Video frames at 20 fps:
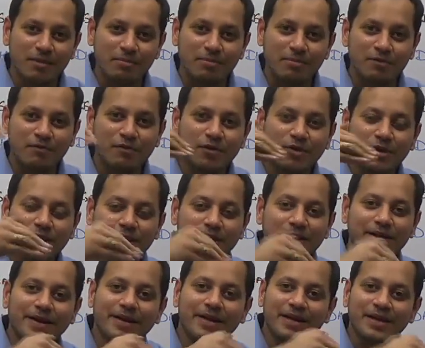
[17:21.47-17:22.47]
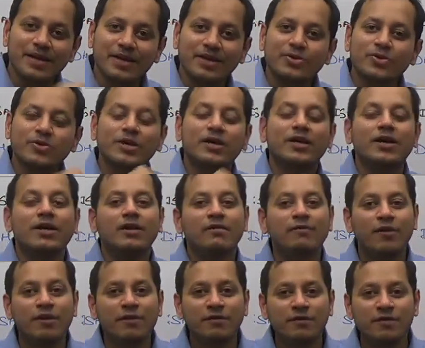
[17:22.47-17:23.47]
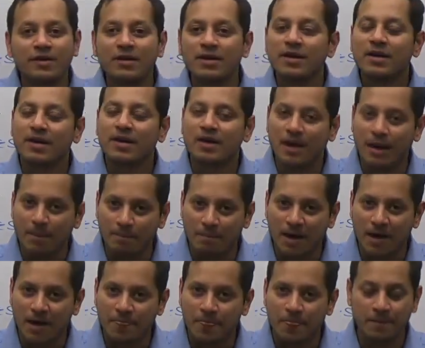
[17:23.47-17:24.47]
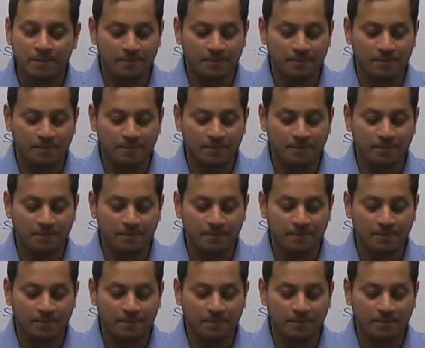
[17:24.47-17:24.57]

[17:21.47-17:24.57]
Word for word: before draining into the Gulf of Khambat.